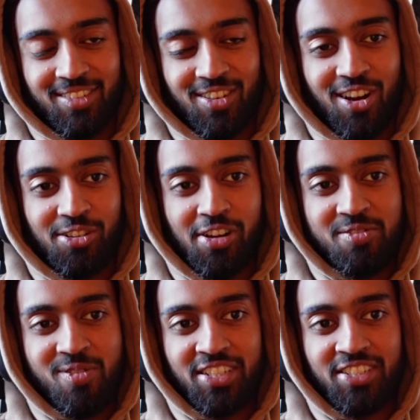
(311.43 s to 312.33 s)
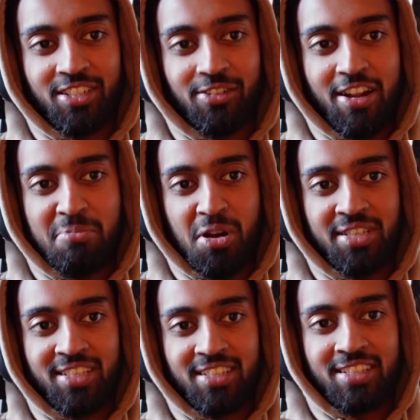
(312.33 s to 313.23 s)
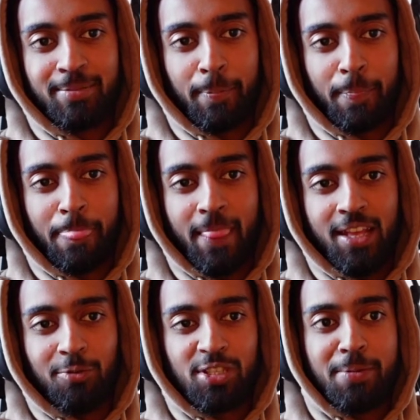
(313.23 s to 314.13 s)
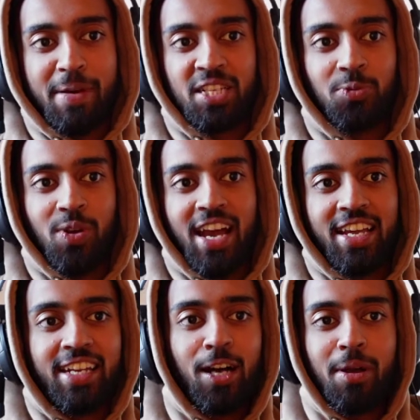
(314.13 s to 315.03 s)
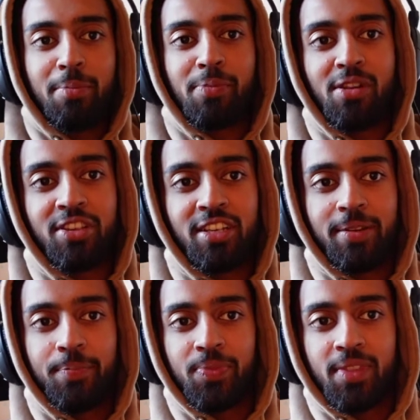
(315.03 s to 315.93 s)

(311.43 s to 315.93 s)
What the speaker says: Oh, great question, Grand Marquis. What's the best way I can help my brother